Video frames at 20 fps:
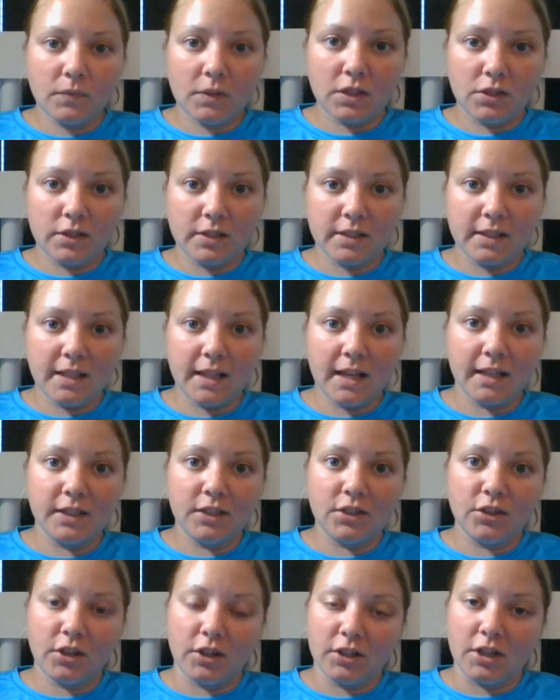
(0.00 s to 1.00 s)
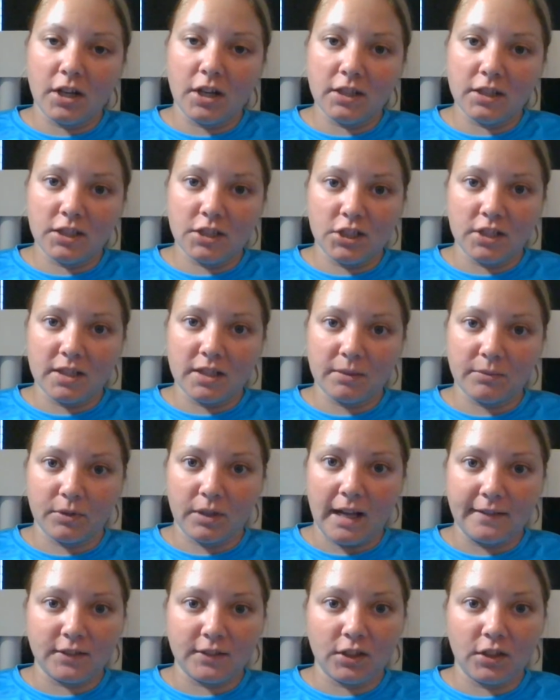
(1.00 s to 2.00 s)
to see that endocrinologist. I'm going
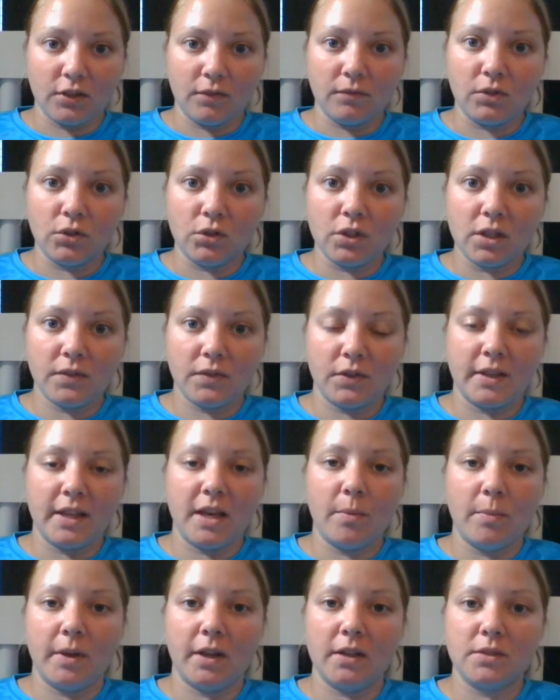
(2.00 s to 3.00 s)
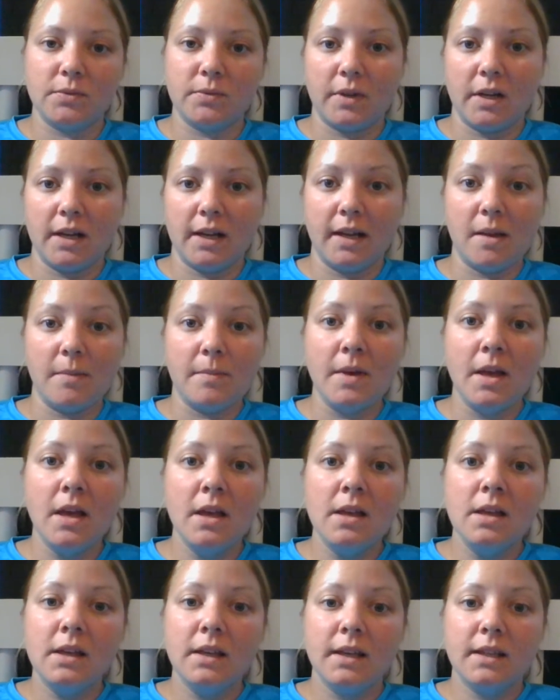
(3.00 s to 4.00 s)
to have to go to Florida for that because where I am
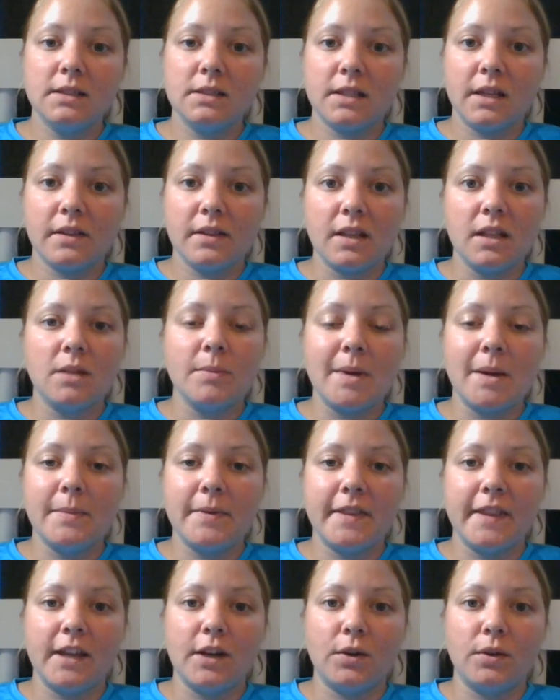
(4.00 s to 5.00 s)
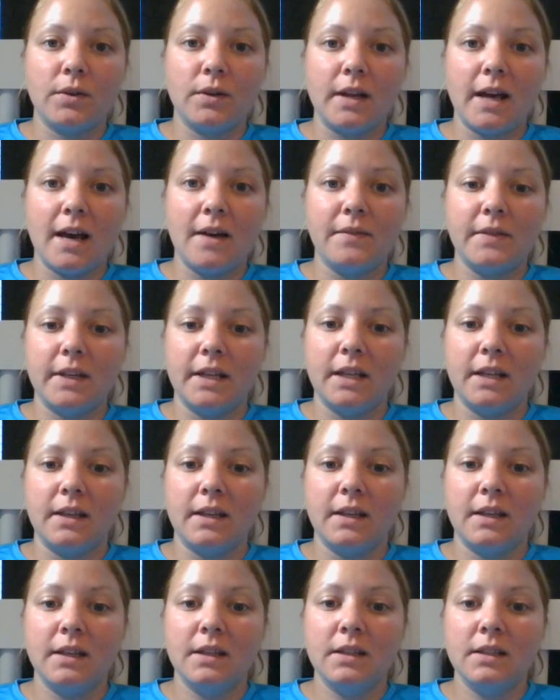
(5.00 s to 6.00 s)
in South Alabama, they don't have
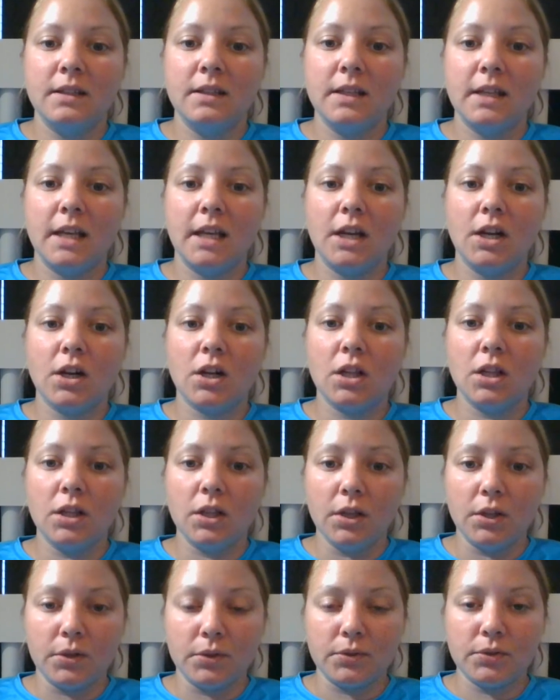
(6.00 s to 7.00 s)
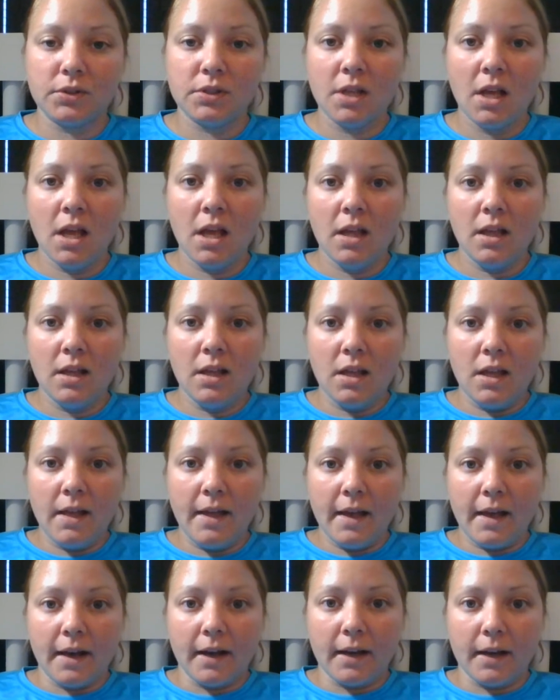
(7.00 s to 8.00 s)
any here close.
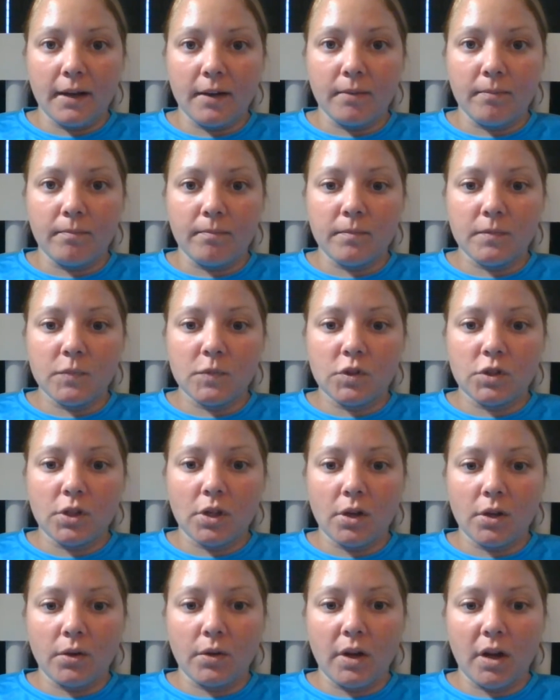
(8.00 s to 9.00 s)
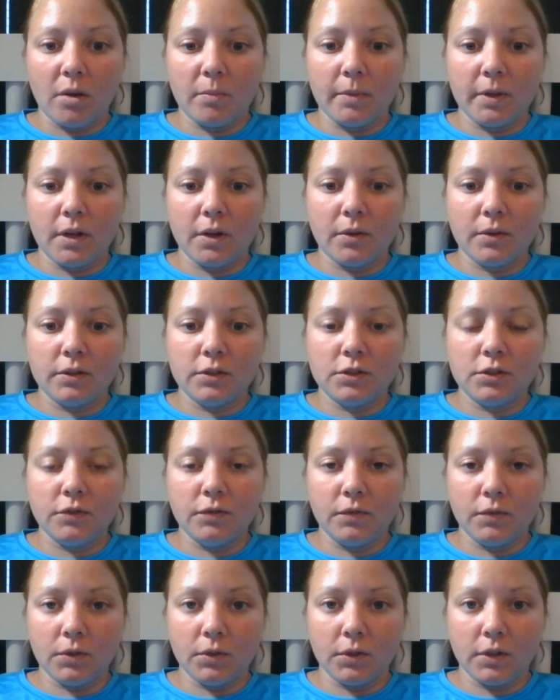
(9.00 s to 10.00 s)
So I'll be going to
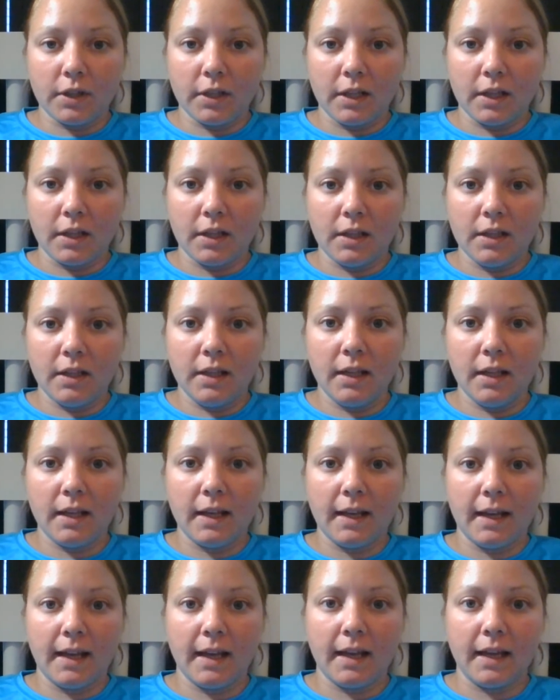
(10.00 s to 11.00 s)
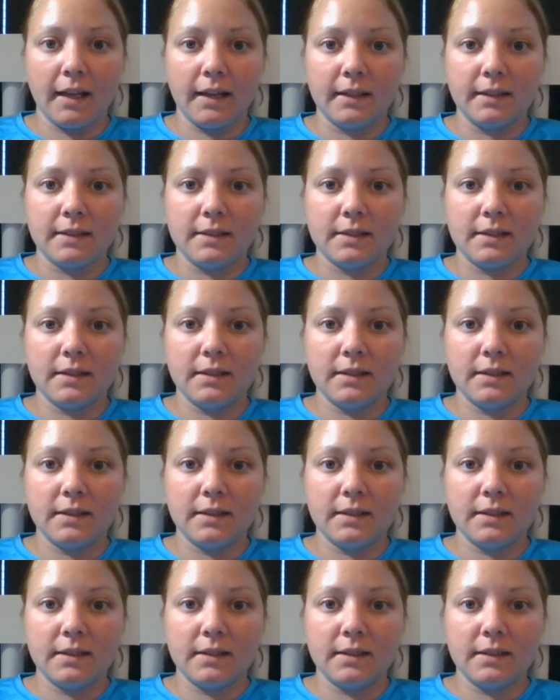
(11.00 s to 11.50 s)
Florida and